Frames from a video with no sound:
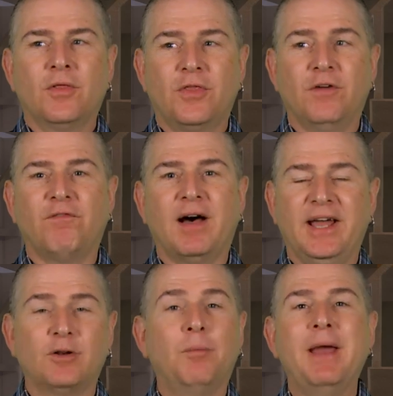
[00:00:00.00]
the
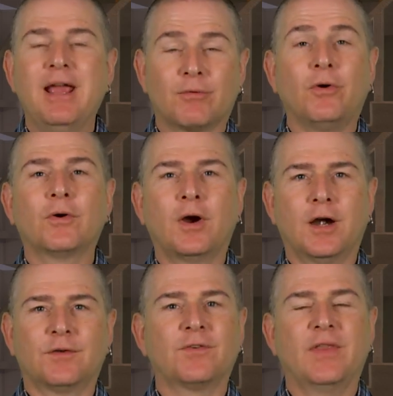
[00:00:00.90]
final payroll
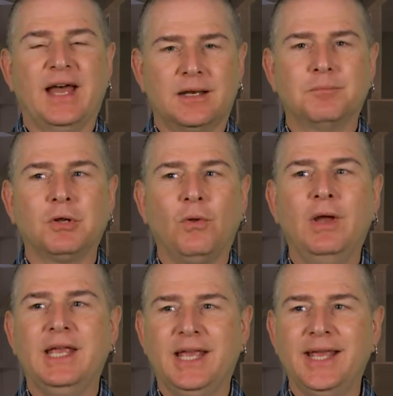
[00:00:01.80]
card for that
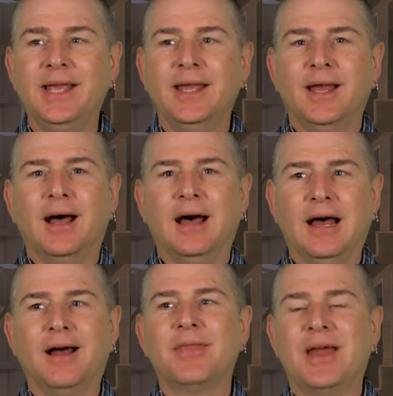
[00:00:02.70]
employee,
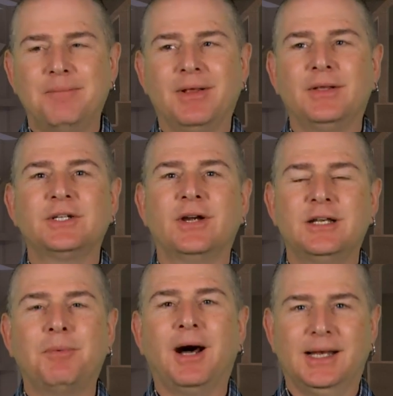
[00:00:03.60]
uh, that military
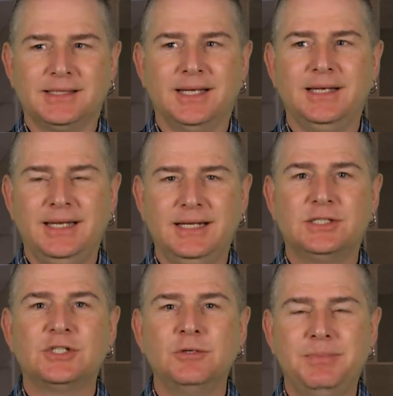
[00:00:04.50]
deposit
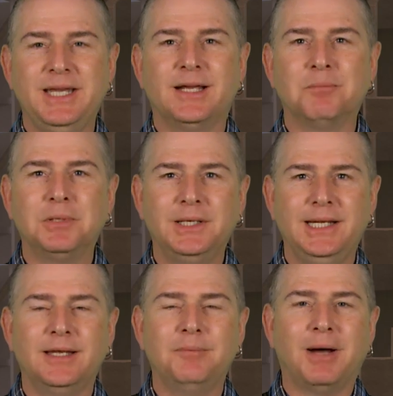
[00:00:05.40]
needs to be
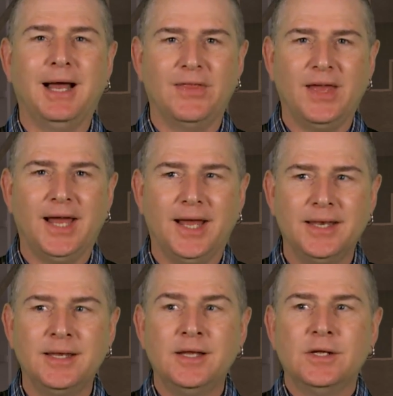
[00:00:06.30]
completed by
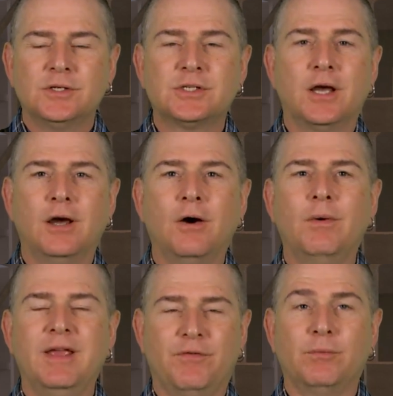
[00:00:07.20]
then.
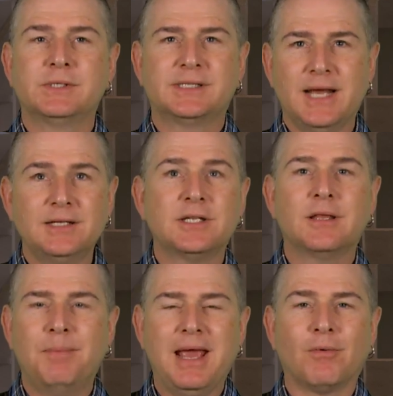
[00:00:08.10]
So if it was sent to
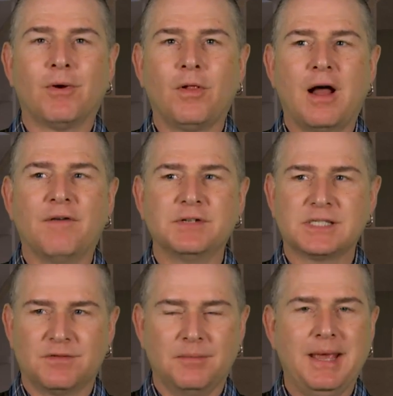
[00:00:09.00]
the payroll office,
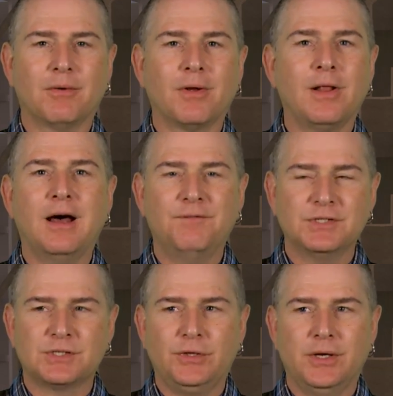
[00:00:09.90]
if the payroll
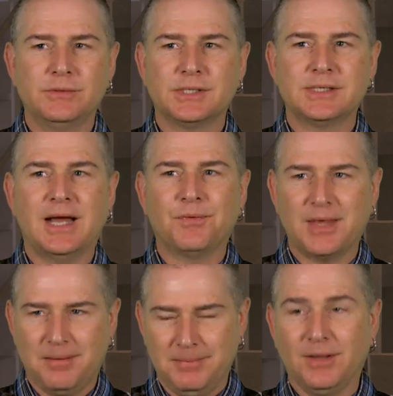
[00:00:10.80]
office closes out
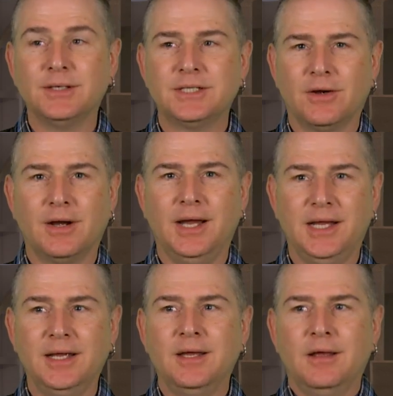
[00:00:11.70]
that
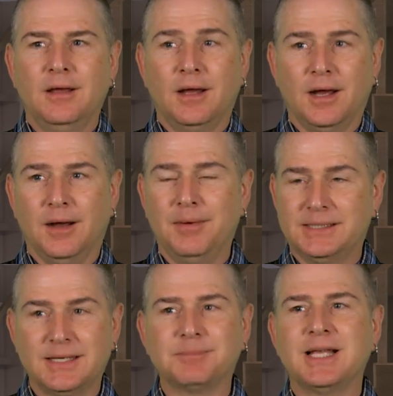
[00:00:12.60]
military, uh,
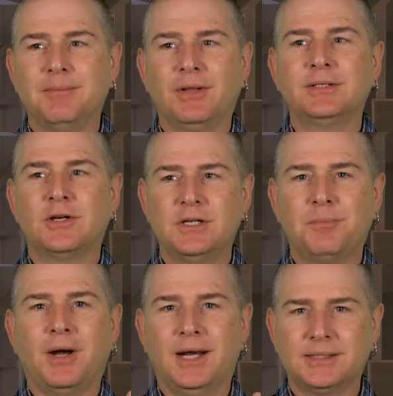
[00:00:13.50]
accepts that military
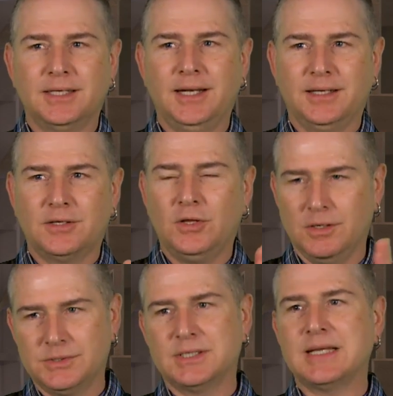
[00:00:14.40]
deposit and
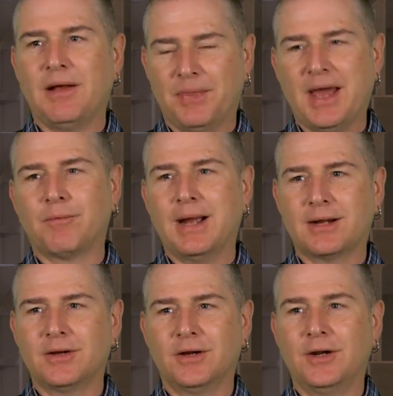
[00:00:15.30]
closes out that
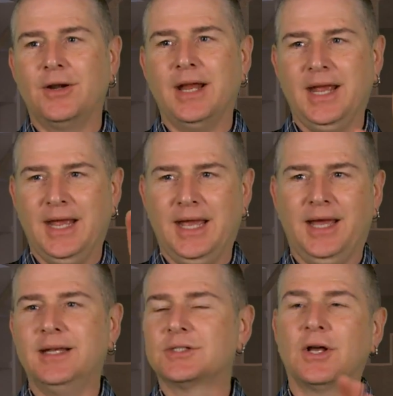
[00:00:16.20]
record
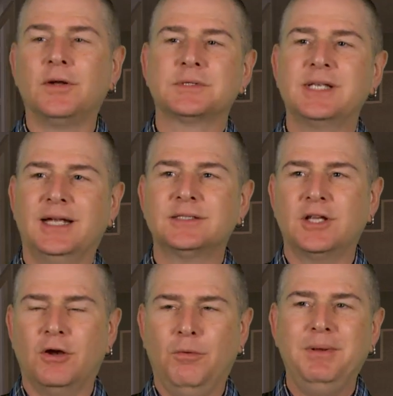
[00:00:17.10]
and it's all sent to
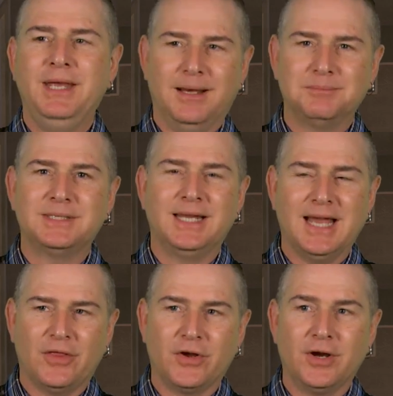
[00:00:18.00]
OPM
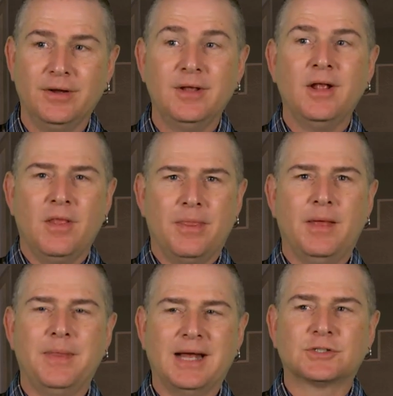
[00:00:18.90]
together,
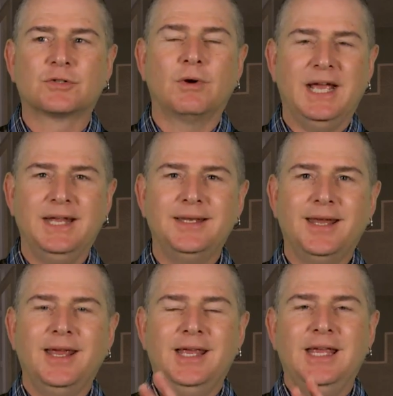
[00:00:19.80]
then that's great.
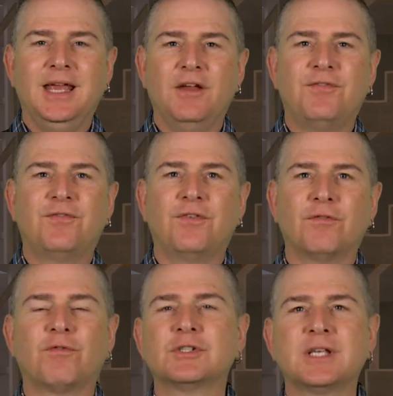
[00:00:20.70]
If
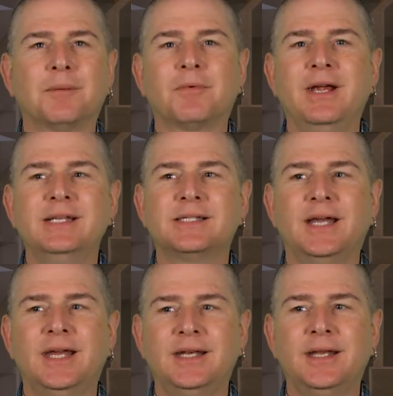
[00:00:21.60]
for some
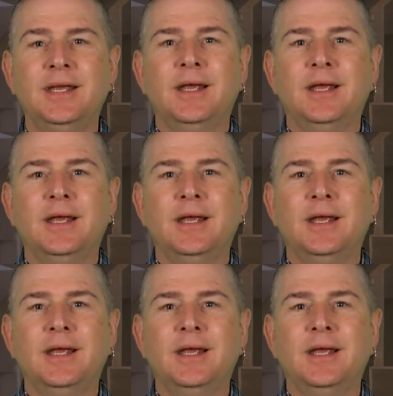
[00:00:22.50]
reason